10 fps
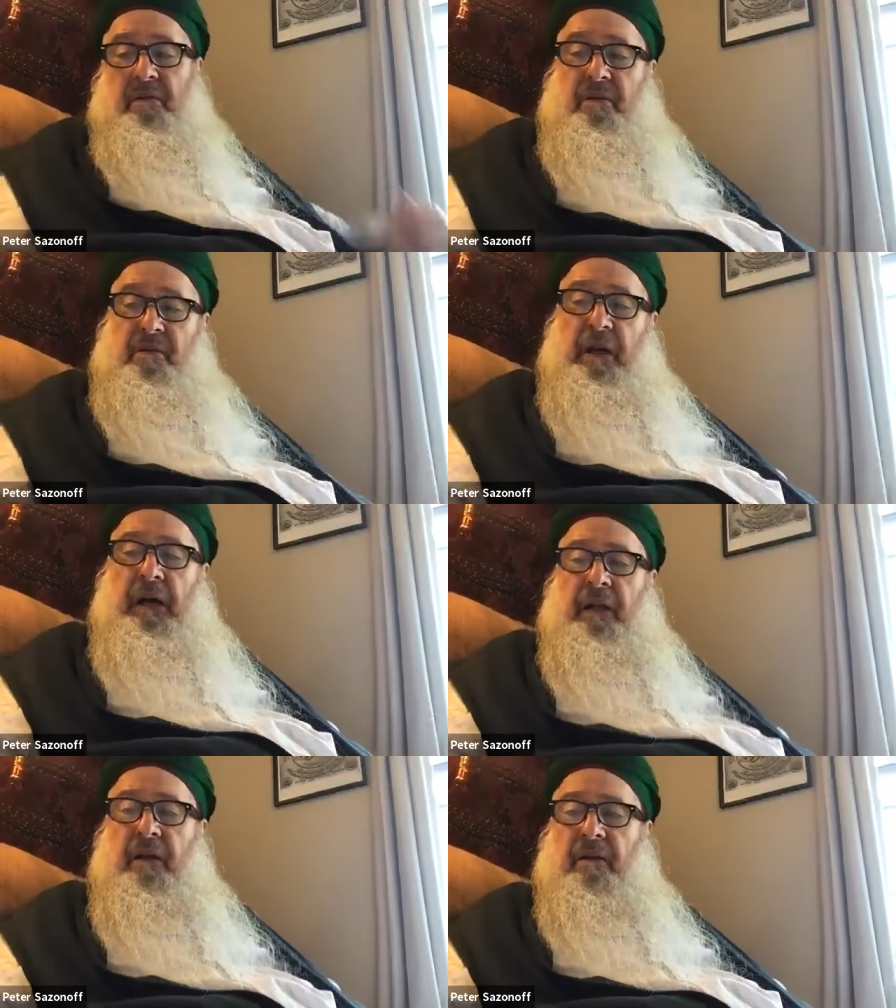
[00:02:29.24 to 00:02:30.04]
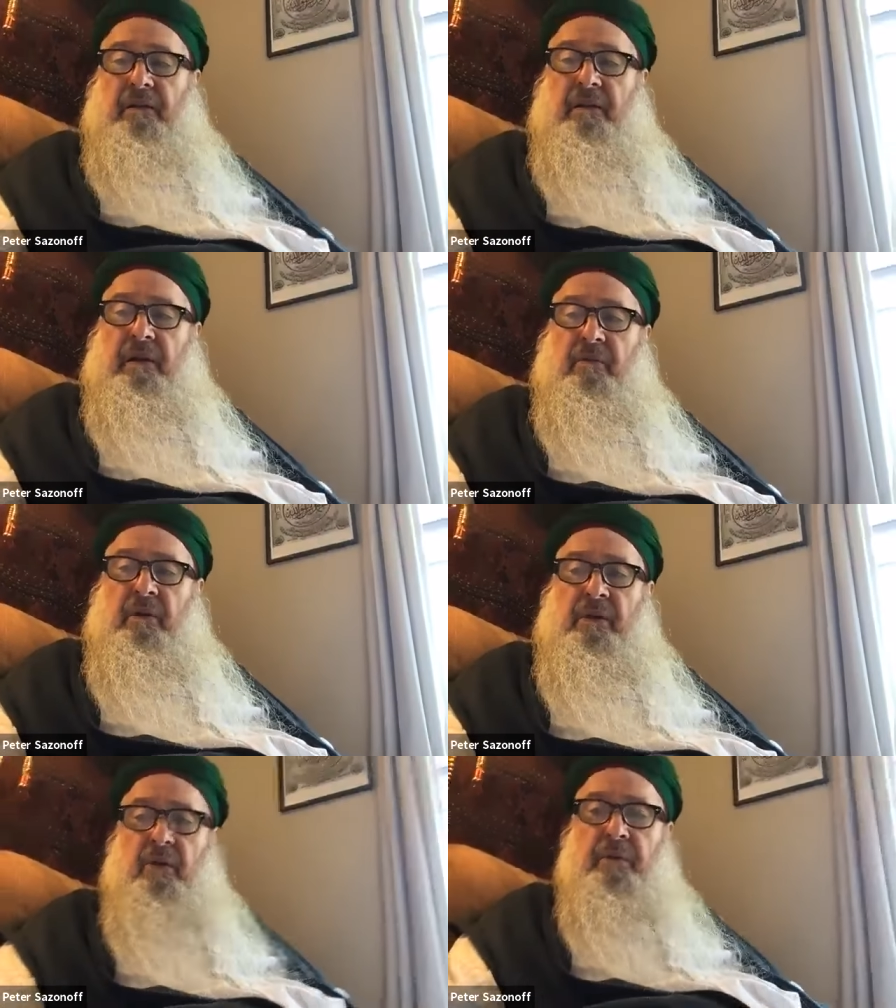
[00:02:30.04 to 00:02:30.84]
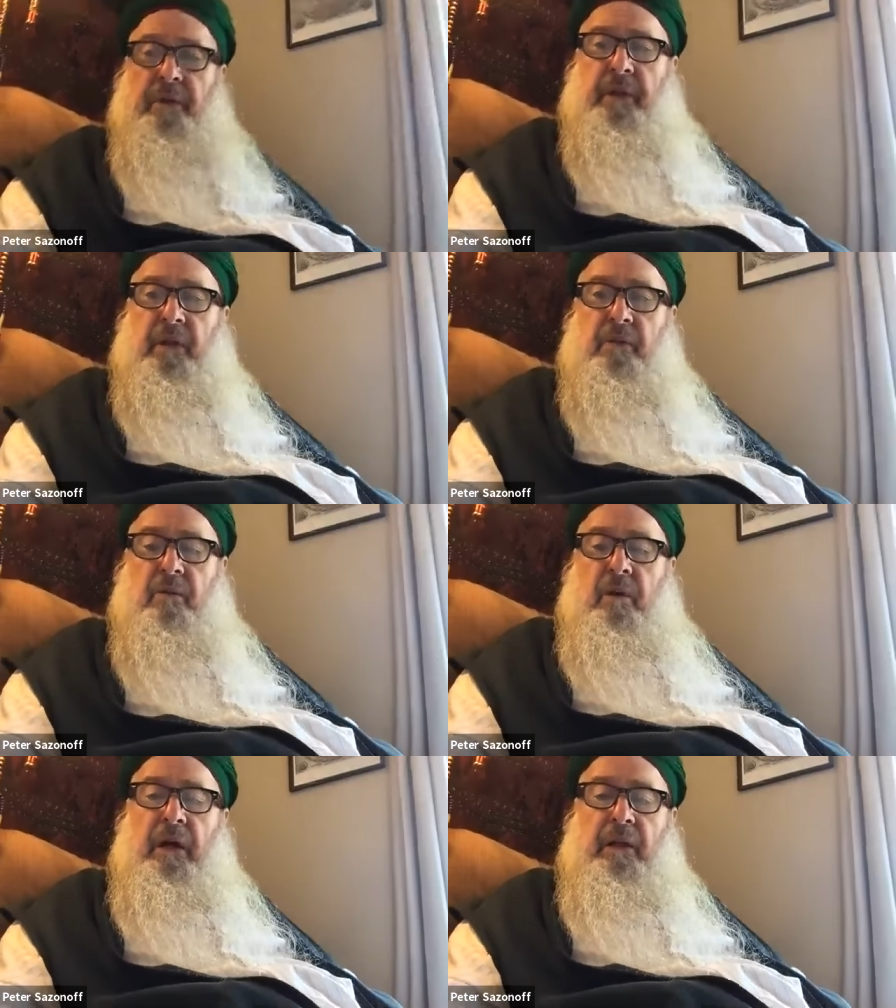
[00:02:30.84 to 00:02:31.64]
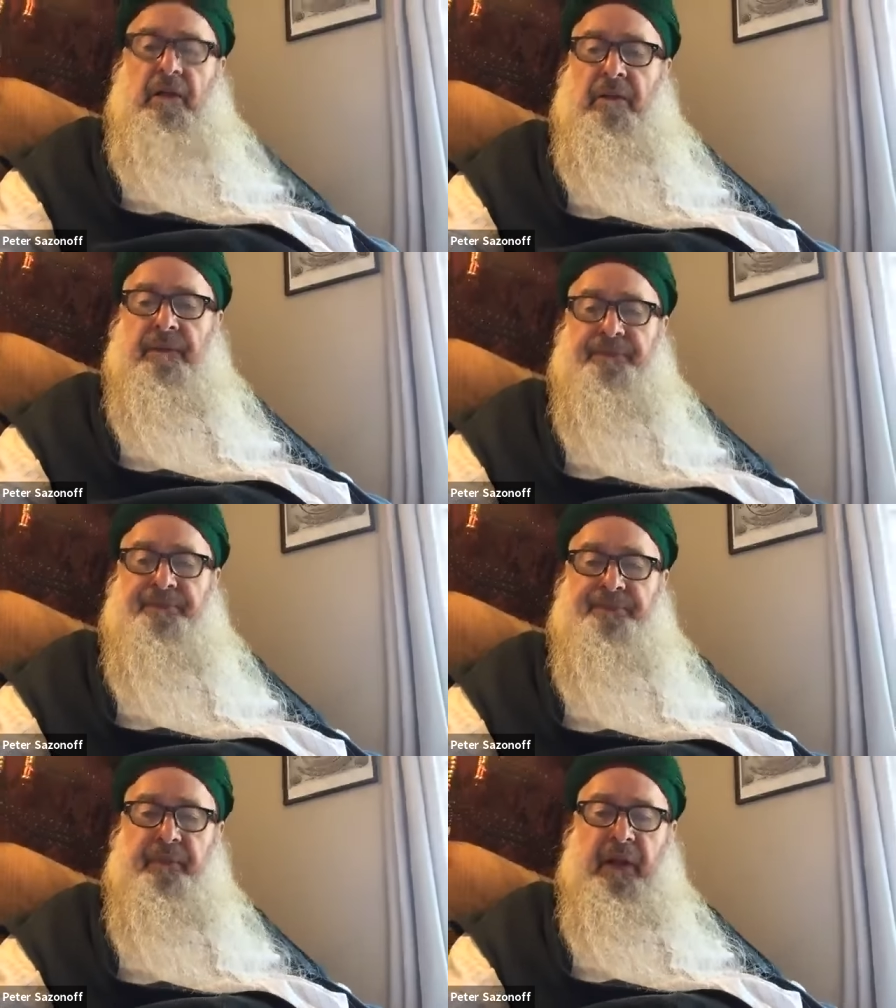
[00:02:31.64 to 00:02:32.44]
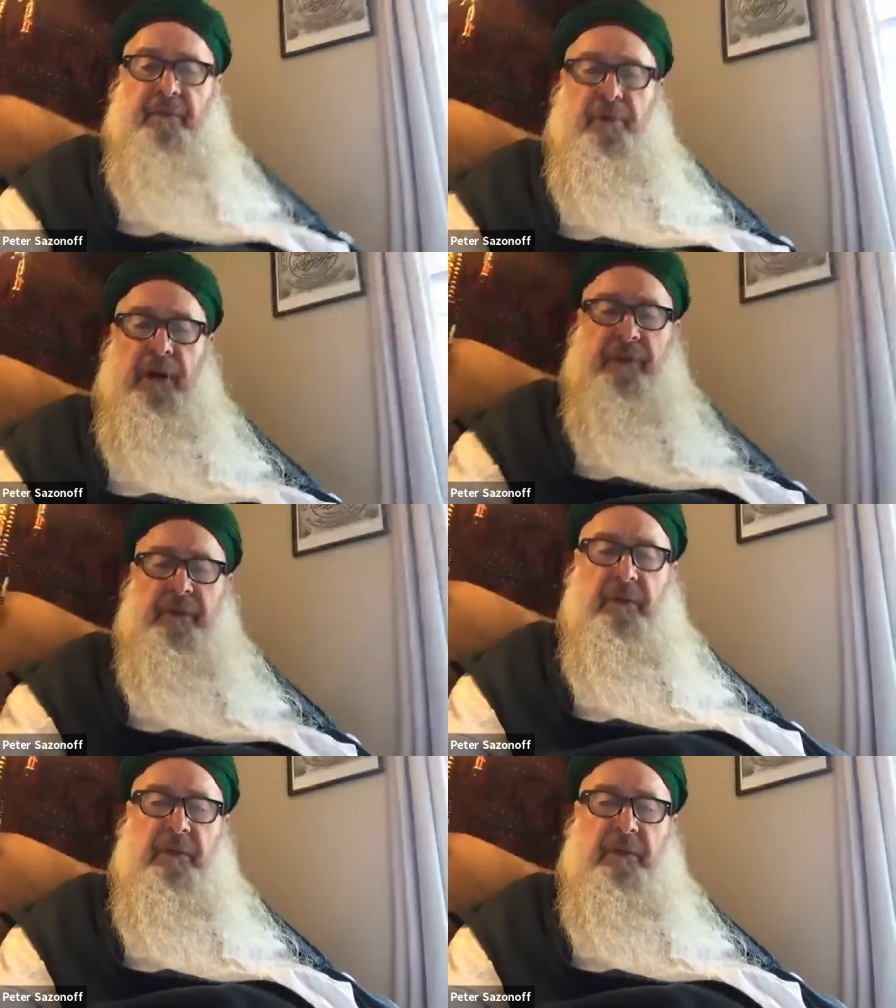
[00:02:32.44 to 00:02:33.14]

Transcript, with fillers: is Allah and what's obedience to Allah and Prophet.